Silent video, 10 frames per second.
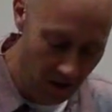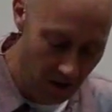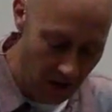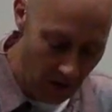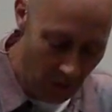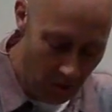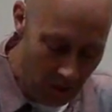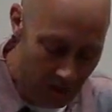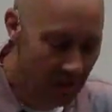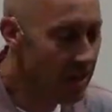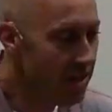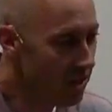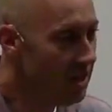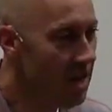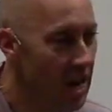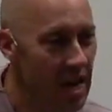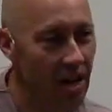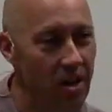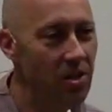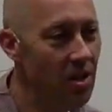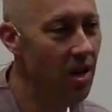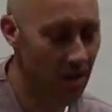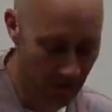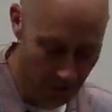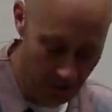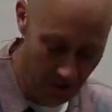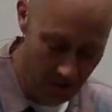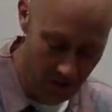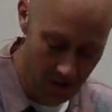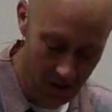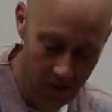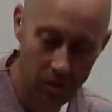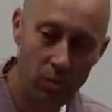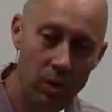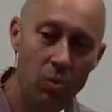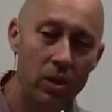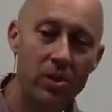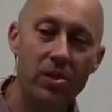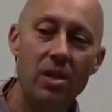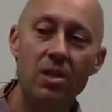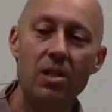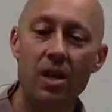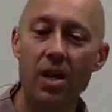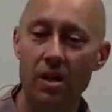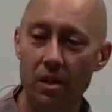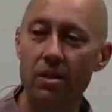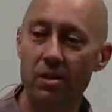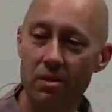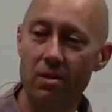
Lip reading: And when we cease to hate ourselves, we will cease to hate others.